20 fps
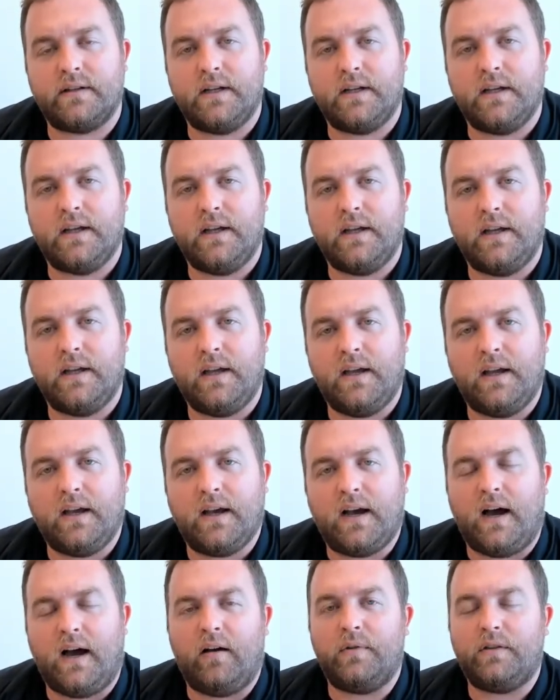
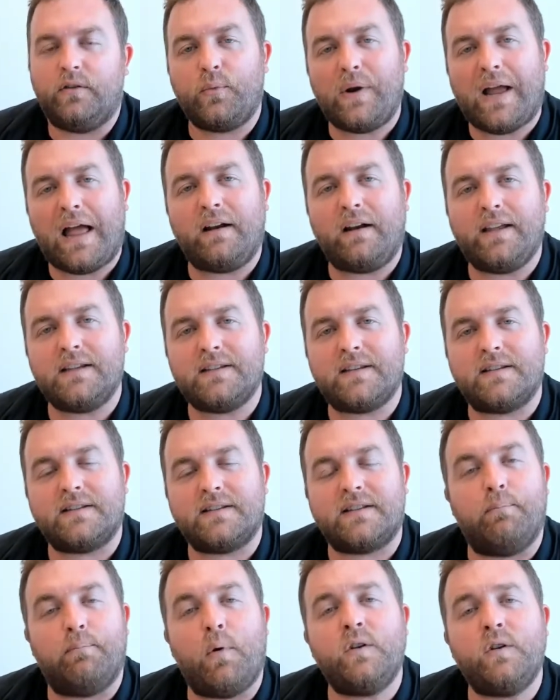The reality is
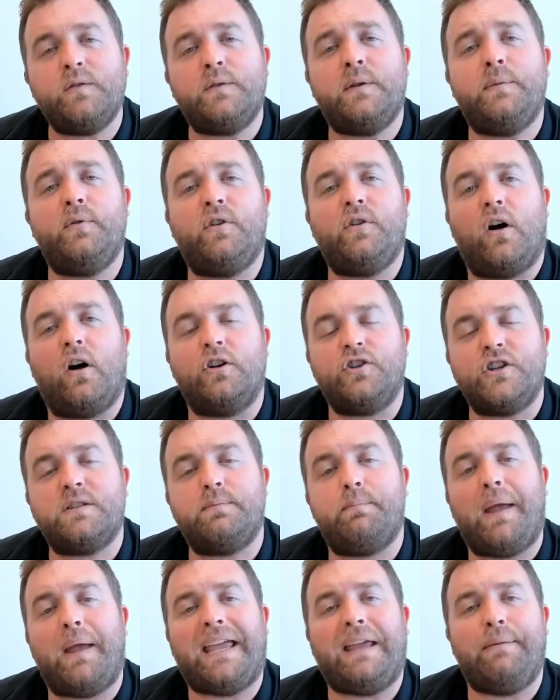that most people are just
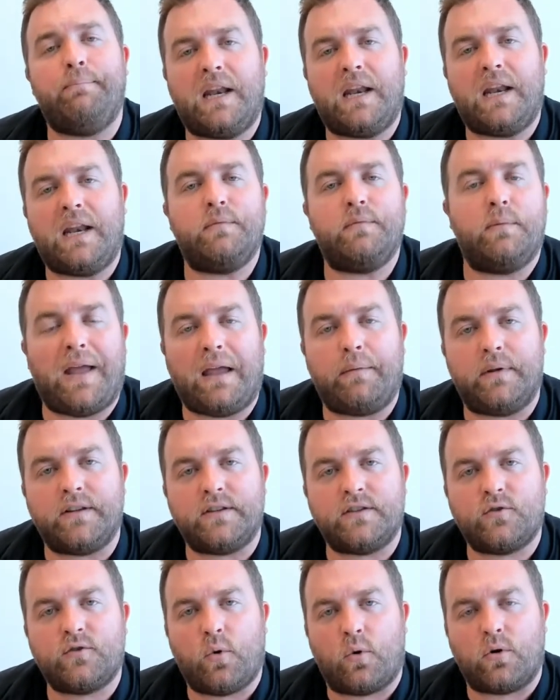making minimum payments
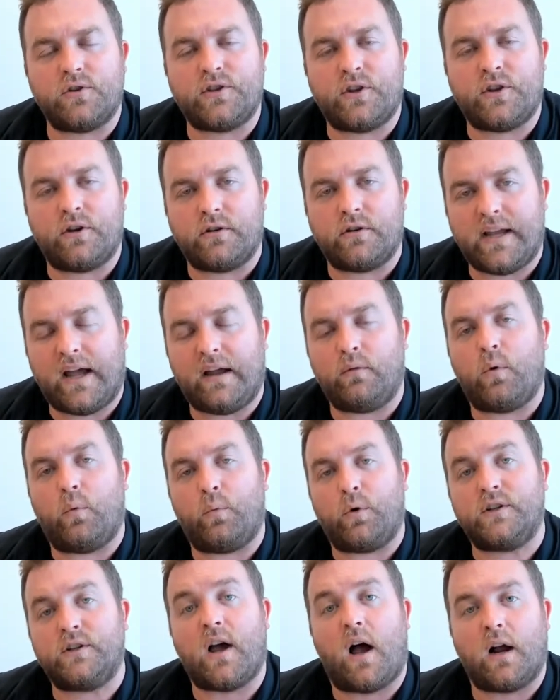towards their debt when
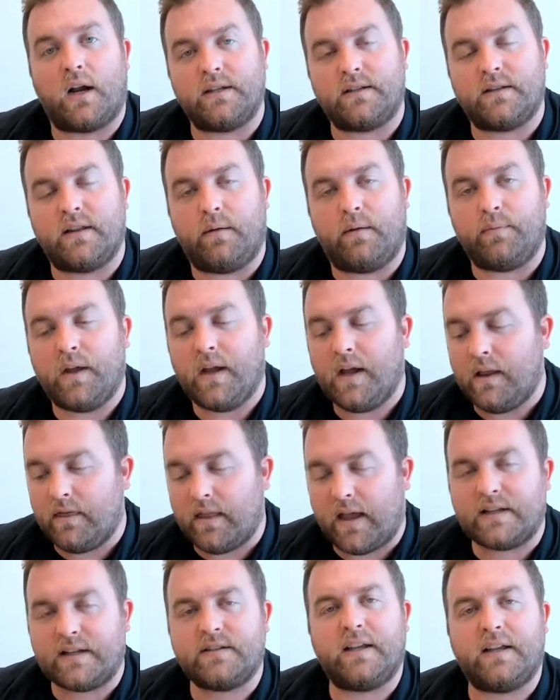we're talking to them.
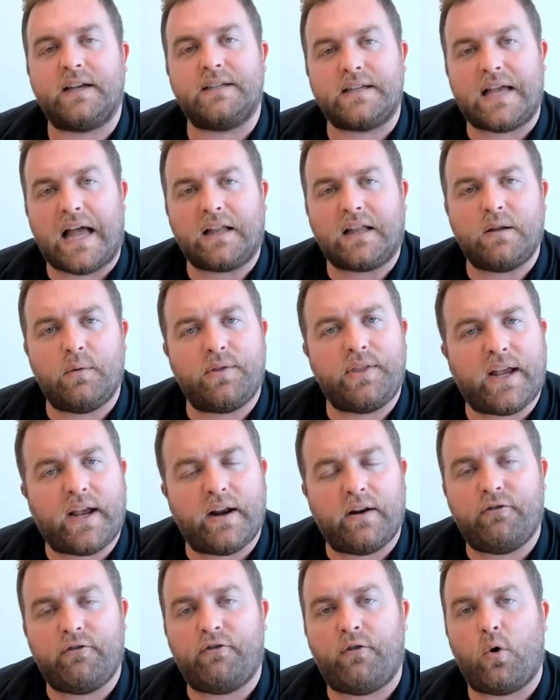That's exactly what they can
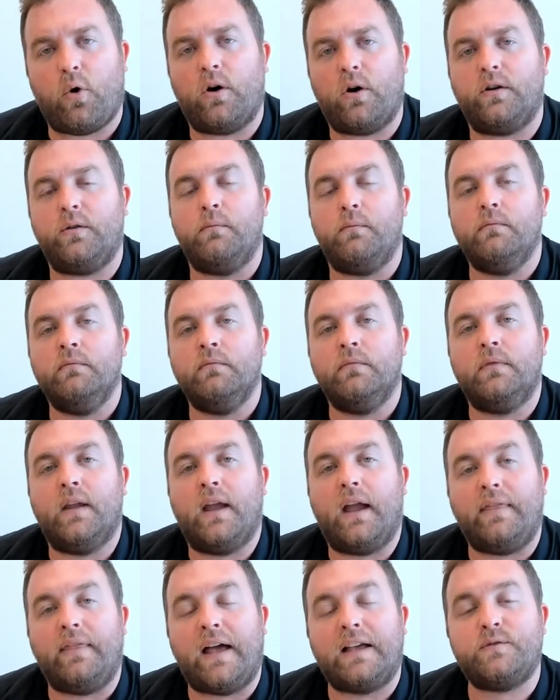afford,
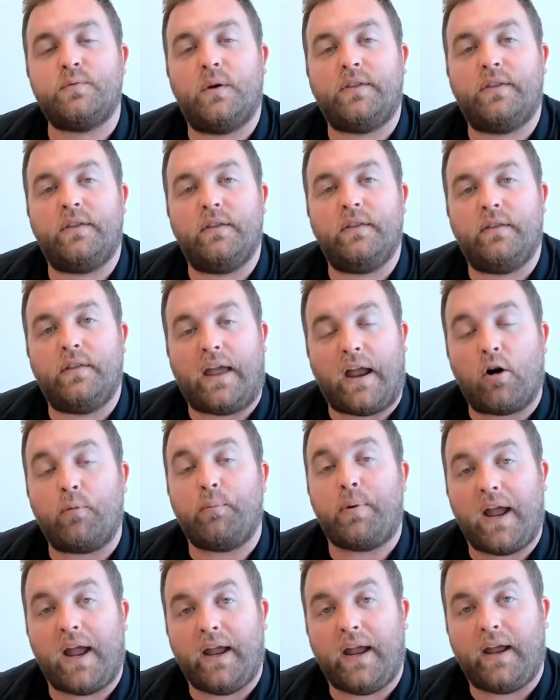and that's what they are
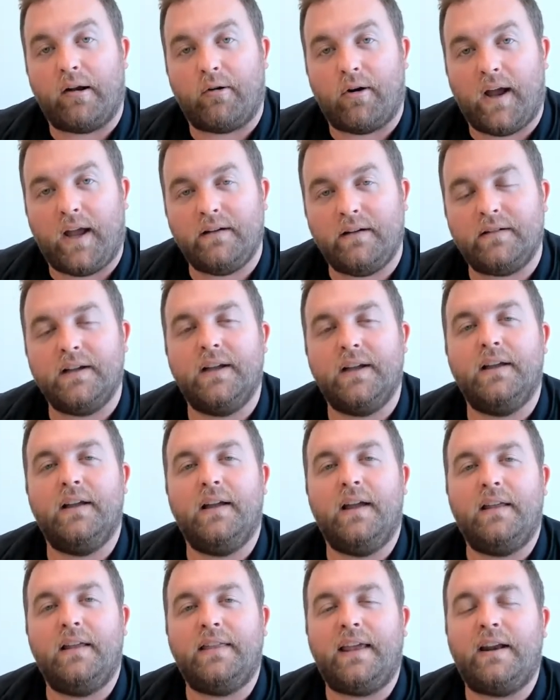paying, right?
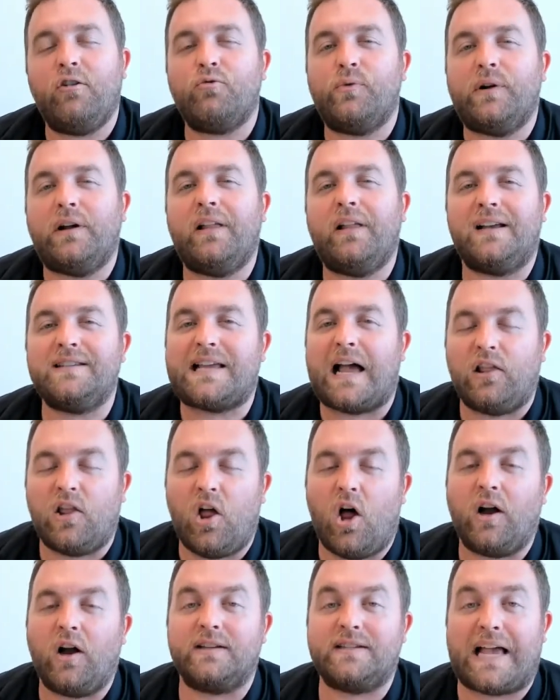They don't realize how
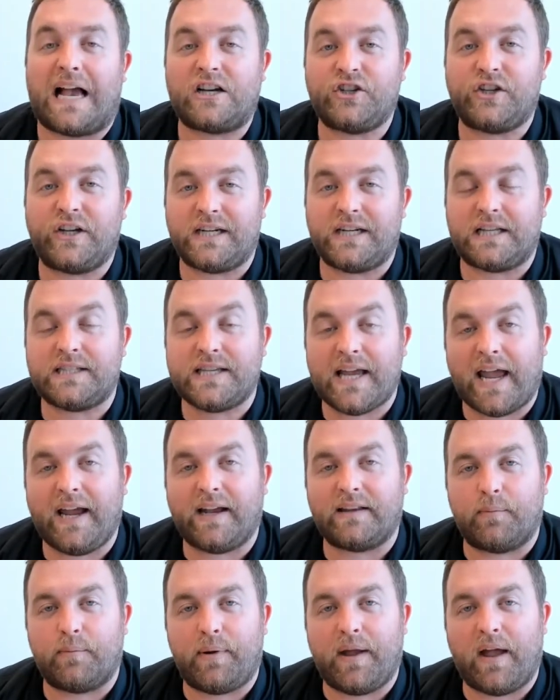long it's actually going to take
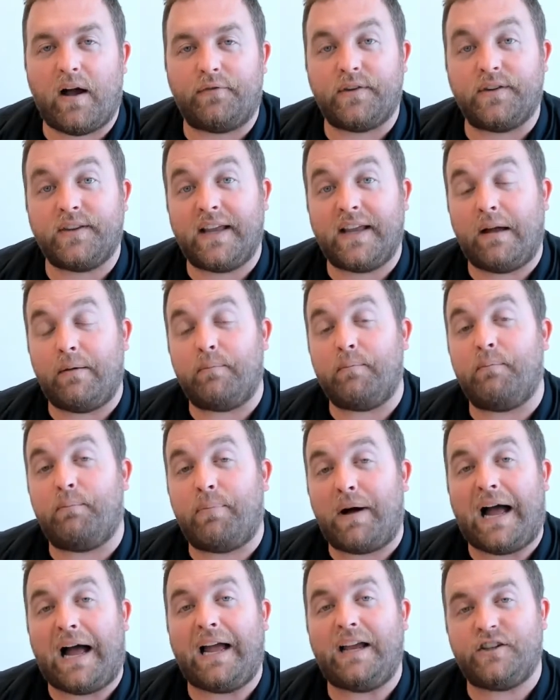to pay off the debt
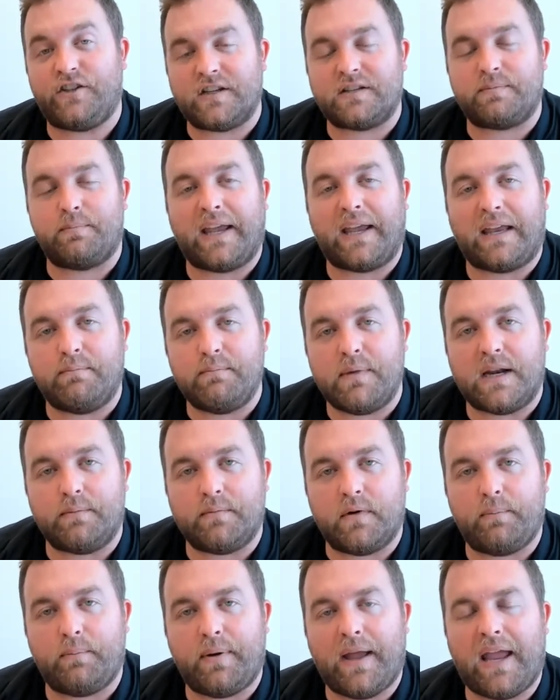by just making
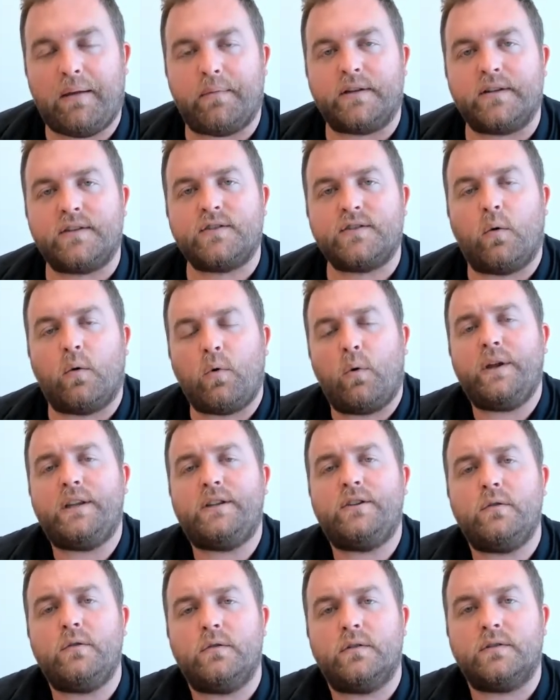minimum payments. So what we
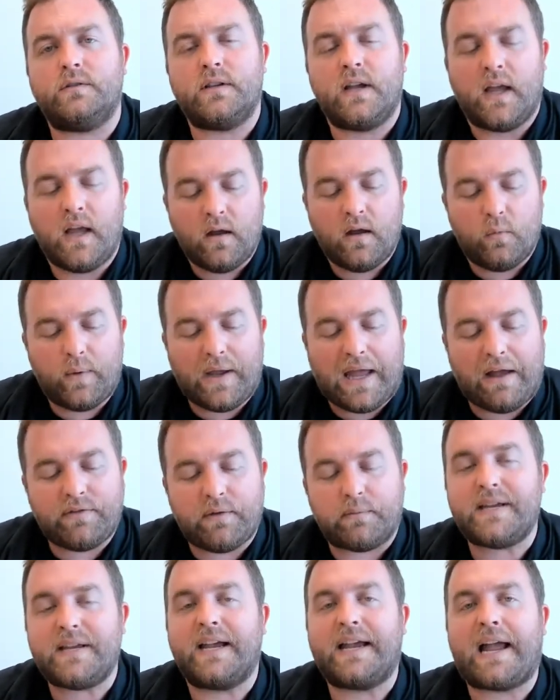do is we have them
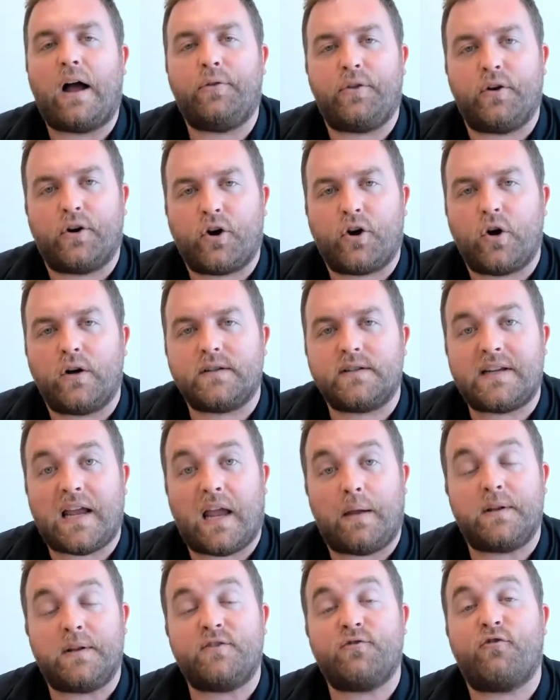take out their current
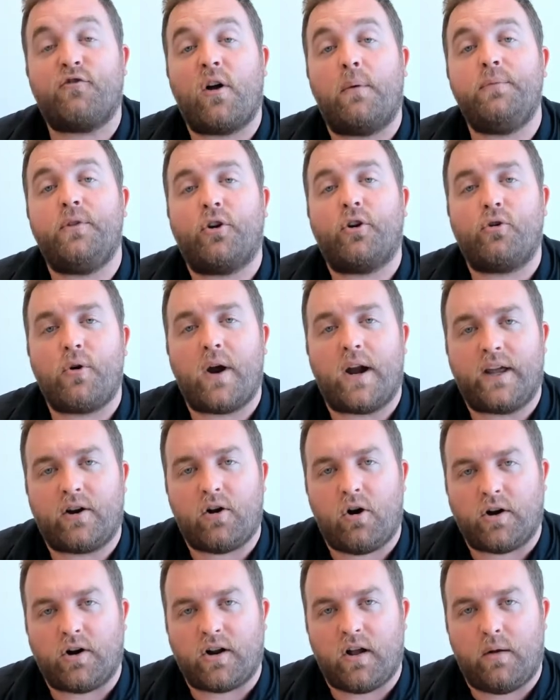statements from their credit
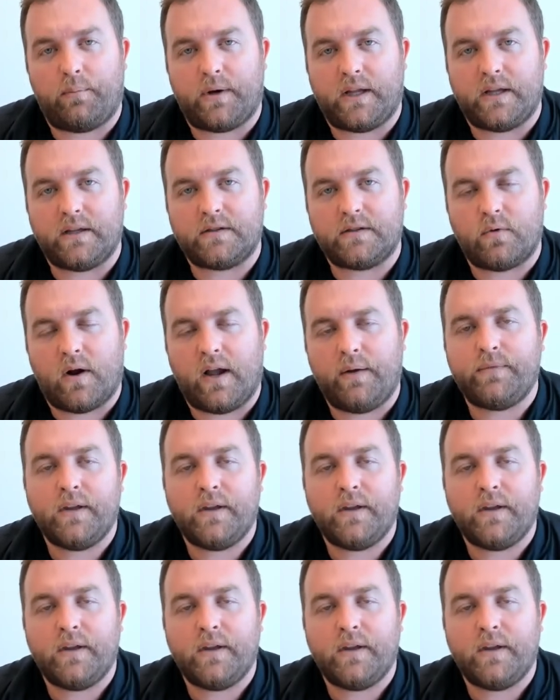card companies, right?